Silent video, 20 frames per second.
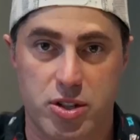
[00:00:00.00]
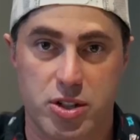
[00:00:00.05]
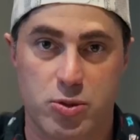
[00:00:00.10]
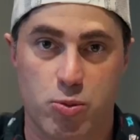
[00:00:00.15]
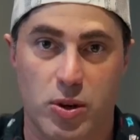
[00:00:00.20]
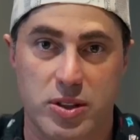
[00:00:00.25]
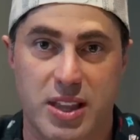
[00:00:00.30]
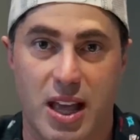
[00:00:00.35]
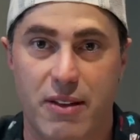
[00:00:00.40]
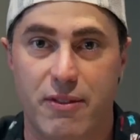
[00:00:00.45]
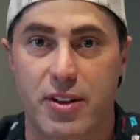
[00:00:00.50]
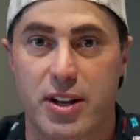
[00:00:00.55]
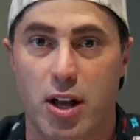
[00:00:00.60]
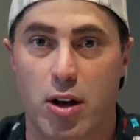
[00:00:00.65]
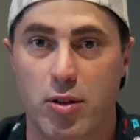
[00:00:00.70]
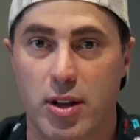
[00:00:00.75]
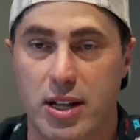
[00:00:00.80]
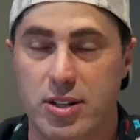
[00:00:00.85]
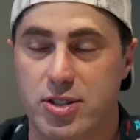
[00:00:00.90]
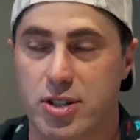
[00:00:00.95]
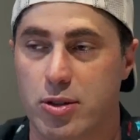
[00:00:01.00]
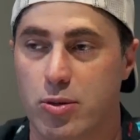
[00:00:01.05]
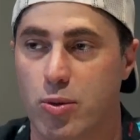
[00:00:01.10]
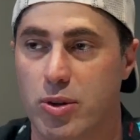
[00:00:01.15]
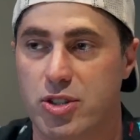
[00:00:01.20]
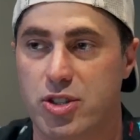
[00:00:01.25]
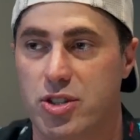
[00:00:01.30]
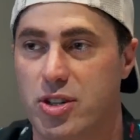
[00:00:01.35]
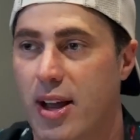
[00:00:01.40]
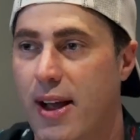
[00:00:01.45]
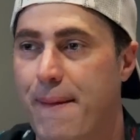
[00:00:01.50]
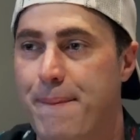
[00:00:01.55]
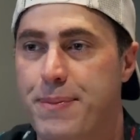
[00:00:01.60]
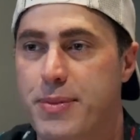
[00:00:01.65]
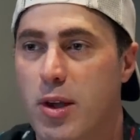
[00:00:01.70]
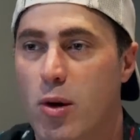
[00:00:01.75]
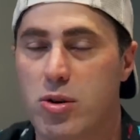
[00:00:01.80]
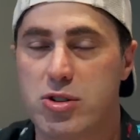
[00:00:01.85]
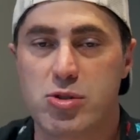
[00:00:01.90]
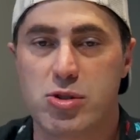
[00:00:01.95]
is what that video led to, which
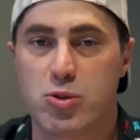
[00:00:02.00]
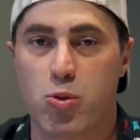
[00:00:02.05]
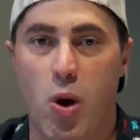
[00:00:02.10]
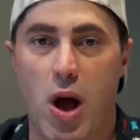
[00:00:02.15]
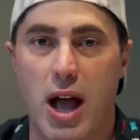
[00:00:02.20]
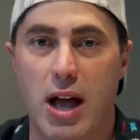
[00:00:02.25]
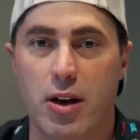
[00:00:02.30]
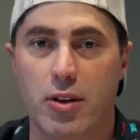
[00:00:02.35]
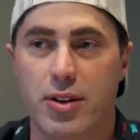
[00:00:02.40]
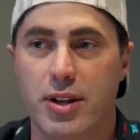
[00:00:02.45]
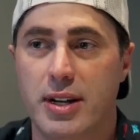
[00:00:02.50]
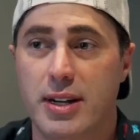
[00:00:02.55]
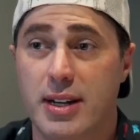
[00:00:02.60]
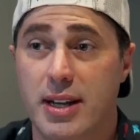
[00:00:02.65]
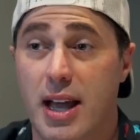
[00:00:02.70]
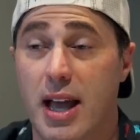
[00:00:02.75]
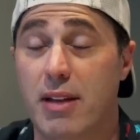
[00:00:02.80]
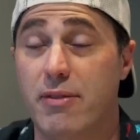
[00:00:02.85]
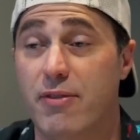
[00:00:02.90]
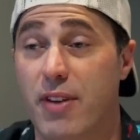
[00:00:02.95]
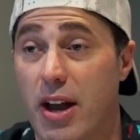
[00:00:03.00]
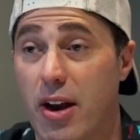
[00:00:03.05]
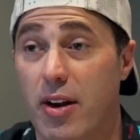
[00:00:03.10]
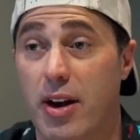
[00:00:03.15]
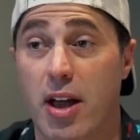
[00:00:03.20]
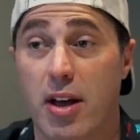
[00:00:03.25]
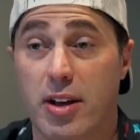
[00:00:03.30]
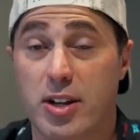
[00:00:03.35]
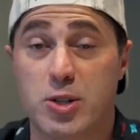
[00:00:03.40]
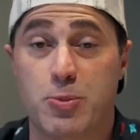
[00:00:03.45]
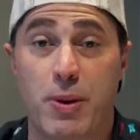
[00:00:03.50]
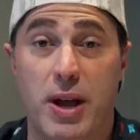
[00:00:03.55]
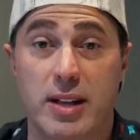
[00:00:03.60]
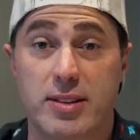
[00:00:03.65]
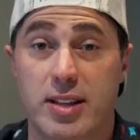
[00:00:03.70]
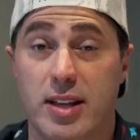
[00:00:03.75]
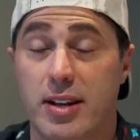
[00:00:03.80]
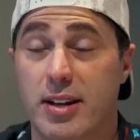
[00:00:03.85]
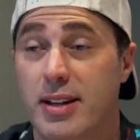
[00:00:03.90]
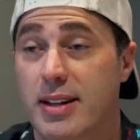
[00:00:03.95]
was wild and very
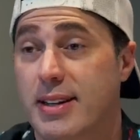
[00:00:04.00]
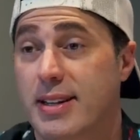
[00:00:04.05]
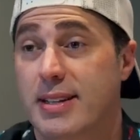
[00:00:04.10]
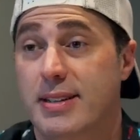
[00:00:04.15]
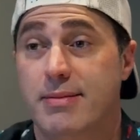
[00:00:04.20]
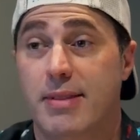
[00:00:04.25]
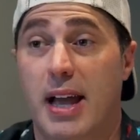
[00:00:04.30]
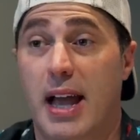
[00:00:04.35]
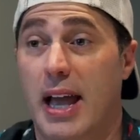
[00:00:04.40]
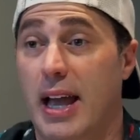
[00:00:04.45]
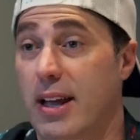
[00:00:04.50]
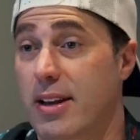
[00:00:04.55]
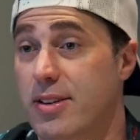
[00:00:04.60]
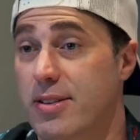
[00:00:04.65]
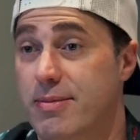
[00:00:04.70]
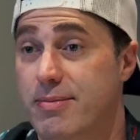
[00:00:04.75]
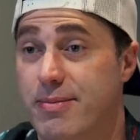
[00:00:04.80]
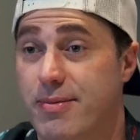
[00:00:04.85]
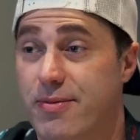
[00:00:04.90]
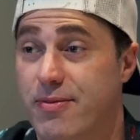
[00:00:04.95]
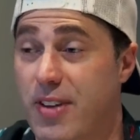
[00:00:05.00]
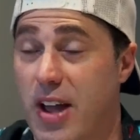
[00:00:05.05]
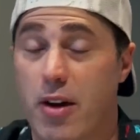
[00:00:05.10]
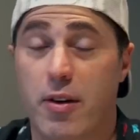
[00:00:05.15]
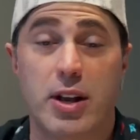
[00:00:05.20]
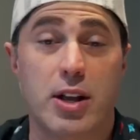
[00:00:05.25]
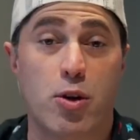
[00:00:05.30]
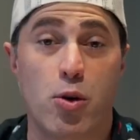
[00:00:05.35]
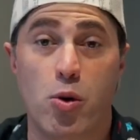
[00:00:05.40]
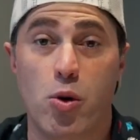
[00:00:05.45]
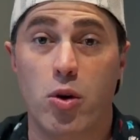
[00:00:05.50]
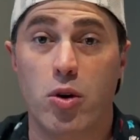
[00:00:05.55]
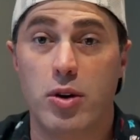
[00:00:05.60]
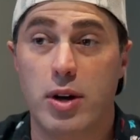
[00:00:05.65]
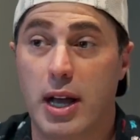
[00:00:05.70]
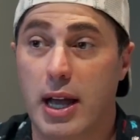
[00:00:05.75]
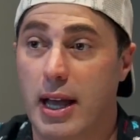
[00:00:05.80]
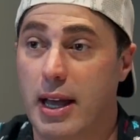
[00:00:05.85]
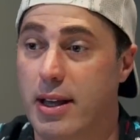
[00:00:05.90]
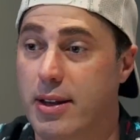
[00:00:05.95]
unexpected and very
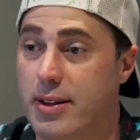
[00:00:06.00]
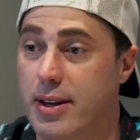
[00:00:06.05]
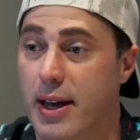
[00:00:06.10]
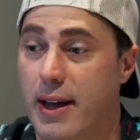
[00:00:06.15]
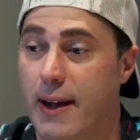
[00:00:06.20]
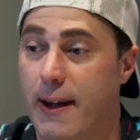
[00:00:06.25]
cool. And